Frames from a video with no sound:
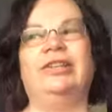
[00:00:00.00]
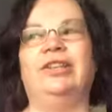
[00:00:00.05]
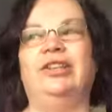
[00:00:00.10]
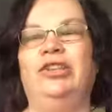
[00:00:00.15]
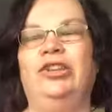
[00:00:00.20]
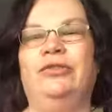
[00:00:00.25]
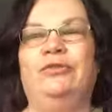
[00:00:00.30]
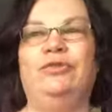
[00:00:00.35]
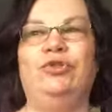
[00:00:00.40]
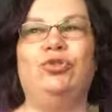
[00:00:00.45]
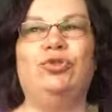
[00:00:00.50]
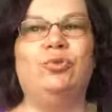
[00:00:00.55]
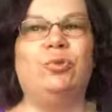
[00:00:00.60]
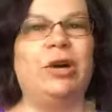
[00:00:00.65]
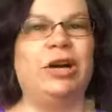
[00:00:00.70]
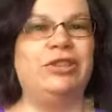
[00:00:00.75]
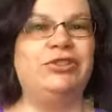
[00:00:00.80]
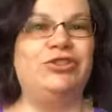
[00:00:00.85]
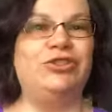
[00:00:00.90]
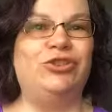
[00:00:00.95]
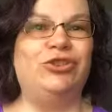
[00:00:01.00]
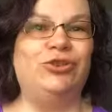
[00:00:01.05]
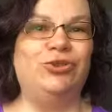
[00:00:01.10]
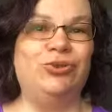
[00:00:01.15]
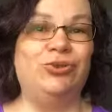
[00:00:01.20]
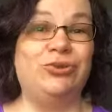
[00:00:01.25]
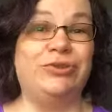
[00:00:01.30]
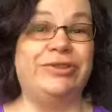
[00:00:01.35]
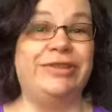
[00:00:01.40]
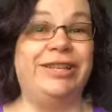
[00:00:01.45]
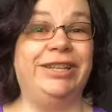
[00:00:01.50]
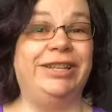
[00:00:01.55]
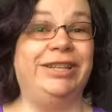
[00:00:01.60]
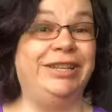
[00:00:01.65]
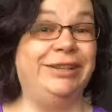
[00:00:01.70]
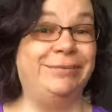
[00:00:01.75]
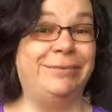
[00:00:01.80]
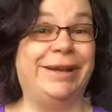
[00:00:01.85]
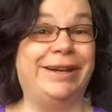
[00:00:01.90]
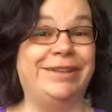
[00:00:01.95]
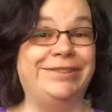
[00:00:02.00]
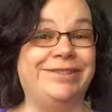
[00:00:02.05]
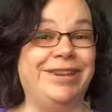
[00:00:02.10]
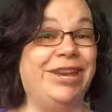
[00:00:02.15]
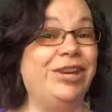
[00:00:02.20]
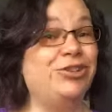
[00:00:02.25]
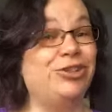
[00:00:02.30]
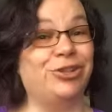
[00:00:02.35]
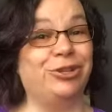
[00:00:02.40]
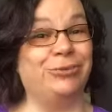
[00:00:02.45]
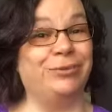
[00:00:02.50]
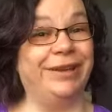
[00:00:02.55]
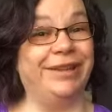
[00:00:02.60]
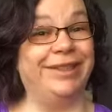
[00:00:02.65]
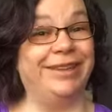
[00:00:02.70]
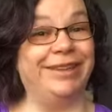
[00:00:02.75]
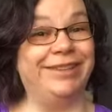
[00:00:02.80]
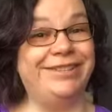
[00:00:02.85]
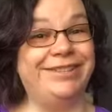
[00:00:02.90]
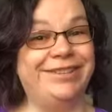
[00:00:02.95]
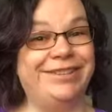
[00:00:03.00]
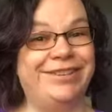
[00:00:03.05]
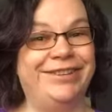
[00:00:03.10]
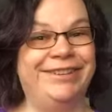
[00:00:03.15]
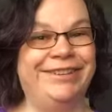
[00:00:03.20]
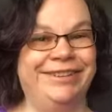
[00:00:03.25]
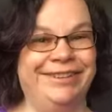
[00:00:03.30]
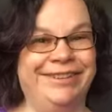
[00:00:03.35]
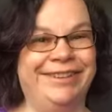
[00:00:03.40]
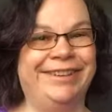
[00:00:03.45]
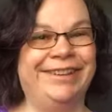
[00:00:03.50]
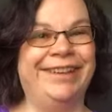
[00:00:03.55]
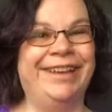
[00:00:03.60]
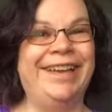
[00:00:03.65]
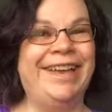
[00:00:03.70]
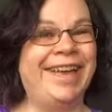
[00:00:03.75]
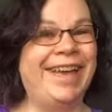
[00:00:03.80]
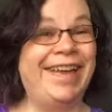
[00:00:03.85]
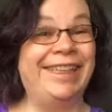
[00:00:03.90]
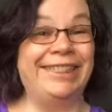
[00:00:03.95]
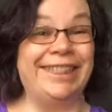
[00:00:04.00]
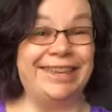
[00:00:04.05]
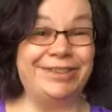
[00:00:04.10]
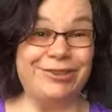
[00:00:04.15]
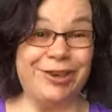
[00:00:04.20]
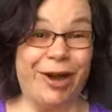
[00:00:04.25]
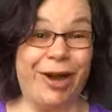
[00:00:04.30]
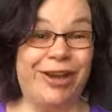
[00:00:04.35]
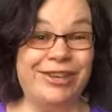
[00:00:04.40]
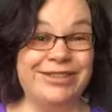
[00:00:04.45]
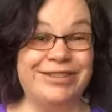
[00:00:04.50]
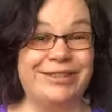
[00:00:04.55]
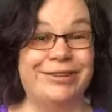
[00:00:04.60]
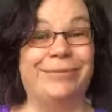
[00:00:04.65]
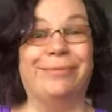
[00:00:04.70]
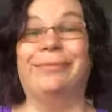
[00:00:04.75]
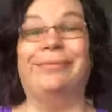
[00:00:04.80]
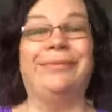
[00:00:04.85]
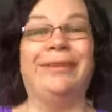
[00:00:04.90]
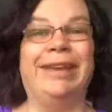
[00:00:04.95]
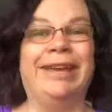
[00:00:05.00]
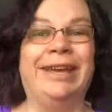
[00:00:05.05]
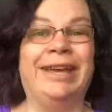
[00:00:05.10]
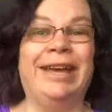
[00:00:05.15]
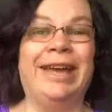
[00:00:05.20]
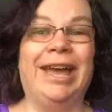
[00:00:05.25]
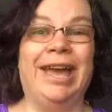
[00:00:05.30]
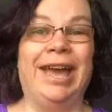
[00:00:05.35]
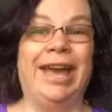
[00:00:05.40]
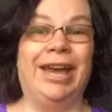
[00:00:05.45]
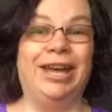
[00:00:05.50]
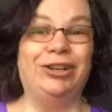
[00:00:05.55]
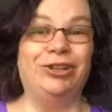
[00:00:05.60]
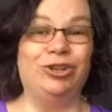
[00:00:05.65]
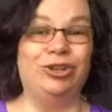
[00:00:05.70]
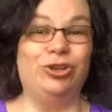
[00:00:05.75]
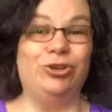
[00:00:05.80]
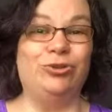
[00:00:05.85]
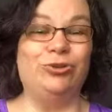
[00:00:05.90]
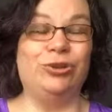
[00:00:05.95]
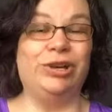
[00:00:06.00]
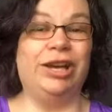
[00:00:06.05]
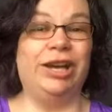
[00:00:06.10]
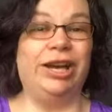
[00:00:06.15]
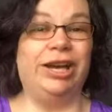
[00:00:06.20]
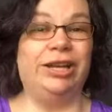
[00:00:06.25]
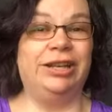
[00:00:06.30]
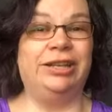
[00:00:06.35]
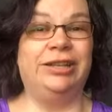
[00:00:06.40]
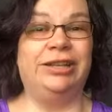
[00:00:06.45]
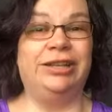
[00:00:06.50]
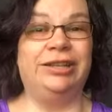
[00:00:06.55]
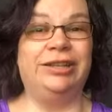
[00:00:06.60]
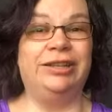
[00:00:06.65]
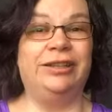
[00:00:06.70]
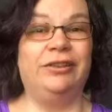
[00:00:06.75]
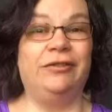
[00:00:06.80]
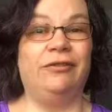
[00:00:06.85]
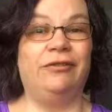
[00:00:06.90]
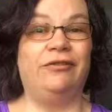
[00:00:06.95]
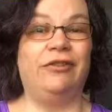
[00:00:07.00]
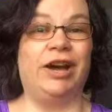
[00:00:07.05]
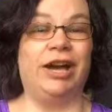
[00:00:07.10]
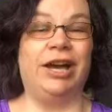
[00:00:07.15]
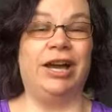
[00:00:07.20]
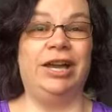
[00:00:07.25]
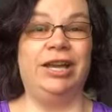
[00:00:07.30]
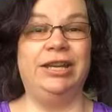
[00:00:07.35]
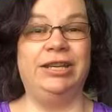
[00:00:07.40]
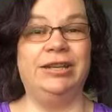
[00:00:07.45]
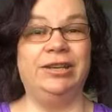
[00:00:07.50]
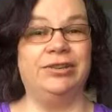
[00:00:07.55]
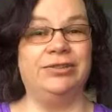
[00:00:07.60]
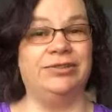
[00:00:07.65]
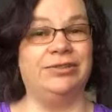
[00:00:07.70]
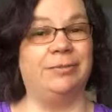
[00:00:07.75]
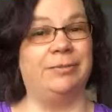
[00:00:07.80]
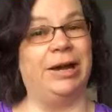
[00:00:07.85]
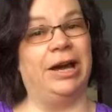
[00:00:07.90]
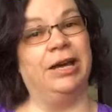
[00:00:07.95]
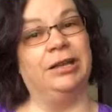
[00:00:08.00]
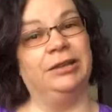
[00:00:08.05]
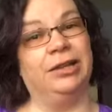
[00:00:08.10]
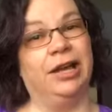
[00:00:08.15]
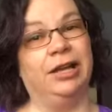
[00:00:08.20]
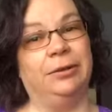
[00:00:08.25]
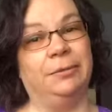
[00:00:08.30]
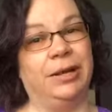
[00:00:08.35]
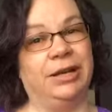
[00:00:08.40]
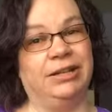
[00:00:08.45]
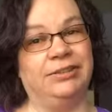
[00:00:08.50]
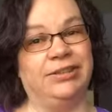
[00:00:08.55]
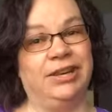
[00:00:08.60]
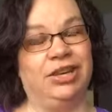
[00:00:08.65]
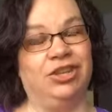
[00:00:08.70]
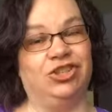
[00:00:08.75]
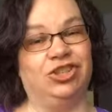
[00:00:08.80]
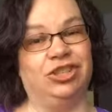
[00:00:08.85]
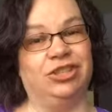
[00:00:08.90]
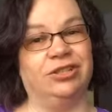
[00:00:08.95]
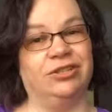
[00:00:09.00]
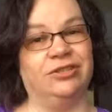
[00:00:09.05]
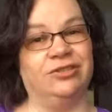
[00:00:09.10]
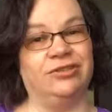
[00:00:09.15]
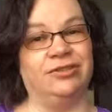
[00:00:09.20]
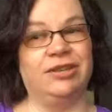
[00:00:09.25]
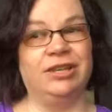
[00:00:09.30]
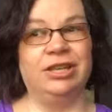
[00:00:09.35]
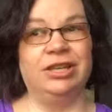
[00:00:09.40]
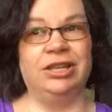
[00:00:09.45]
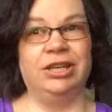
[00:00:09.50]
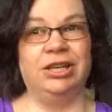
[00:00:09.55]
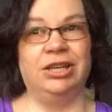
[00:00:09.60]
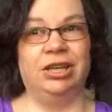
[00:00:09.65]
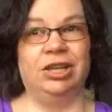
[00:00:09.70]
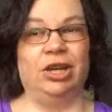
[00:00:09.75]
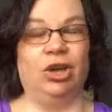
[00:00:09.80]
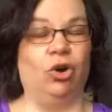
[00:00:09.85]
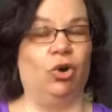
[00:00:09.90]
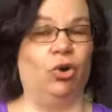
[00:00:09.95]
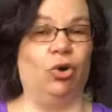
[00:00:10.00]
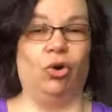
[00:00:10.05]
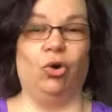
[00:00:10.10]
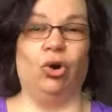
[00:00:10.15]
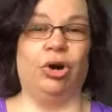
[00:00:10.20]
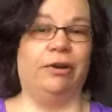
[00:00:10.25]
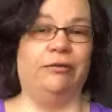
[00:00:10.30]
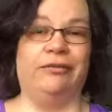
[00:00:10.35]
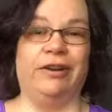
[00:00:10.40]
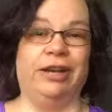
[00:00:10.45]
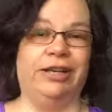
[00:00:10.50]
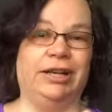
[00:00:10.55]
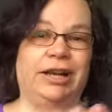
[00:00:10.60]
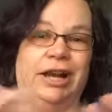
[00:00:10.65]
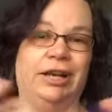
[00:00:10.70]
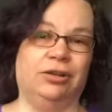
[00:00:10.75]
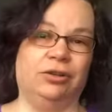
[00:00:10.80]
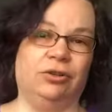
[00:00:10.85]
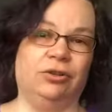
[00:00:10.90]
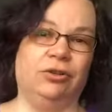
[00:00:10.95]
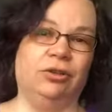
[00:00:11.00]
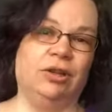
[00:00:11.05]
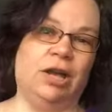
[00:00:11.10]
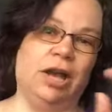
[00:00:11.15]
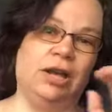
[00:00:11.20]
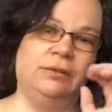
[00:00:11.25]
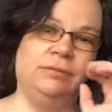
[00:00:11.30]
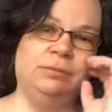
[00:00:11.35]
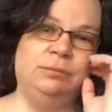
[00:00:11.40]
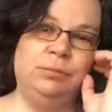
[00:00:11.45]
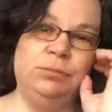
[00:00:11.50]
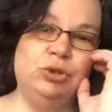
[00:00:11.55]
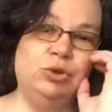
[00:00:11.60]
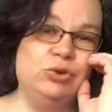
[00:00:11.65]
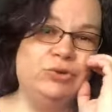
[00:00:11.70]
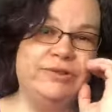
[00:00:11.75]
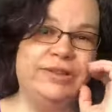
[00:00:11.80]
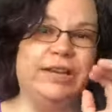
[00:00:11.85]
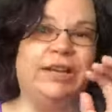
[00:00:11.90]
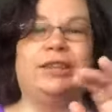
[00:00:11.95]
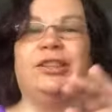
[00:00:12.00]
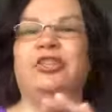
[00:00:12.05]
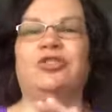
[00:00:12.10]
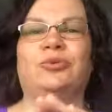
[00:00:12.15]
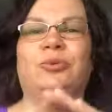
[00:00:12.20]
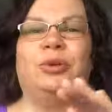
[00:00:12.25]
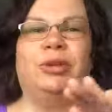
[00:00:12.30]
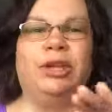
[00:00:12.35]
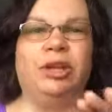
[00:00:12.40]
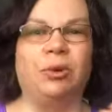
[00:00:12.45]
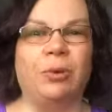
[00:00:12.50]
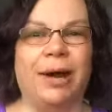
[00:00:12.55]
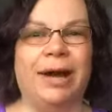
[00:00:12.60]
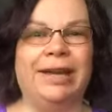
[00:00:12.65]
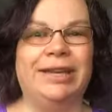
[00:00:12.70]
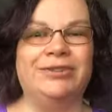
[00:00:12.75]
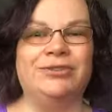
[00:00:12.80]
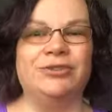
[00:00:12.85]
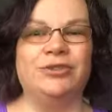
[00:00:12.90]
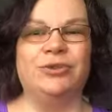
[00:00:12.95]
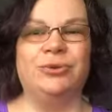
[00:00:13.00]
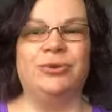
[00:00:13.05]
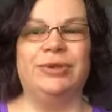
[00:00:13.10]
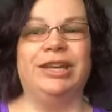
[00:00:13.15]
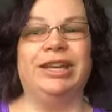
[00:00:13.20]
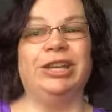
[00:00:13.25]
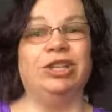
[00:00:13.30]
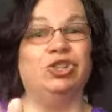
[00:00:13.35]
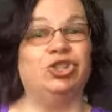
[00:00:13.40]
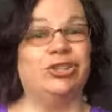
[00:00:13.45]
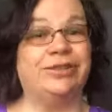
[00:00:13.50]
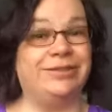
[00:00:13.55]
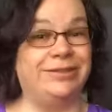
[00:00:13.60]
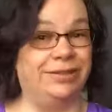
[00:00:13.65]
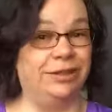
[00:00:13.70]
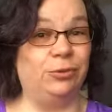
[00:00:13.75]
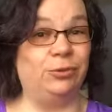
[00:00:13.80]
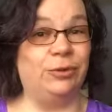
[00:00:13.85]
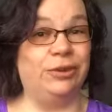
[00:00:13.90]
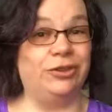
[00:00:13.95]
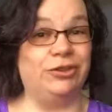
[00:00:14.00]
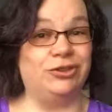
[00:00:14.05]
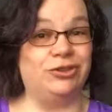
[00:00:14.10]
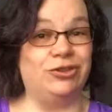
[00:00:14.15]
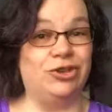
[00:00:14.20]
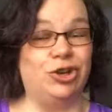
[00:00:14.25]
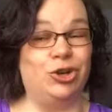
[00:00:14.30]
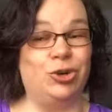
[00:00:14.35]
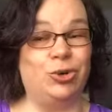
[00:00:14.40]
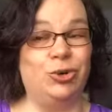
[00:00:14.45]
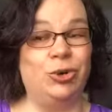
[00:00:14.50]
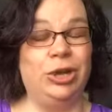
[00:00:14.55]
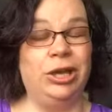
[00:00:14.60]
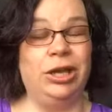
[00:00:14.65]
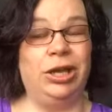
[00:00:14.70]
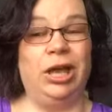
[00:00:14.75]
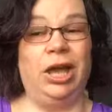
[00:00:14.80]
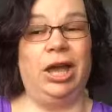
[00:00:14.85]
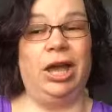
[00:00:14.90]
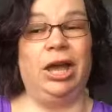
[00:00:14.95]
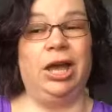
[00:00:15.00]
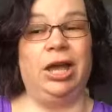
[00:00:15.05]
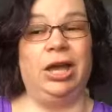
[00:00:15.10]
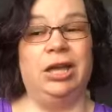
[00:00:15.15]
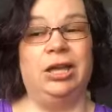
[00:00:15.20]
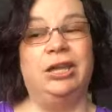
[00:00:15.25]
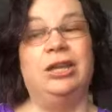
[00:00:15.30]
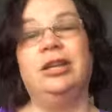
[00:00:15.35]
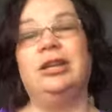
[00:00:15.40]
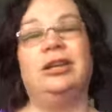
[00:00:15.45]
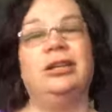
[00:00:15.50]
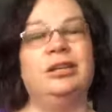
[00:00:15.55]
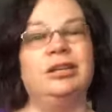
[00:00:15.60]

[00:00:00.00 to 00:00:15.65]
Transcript: If you want to sit in meditation with it, that's awesome. And you can find some online meditations or find music that's really quiet and soothing and just sit with the stone and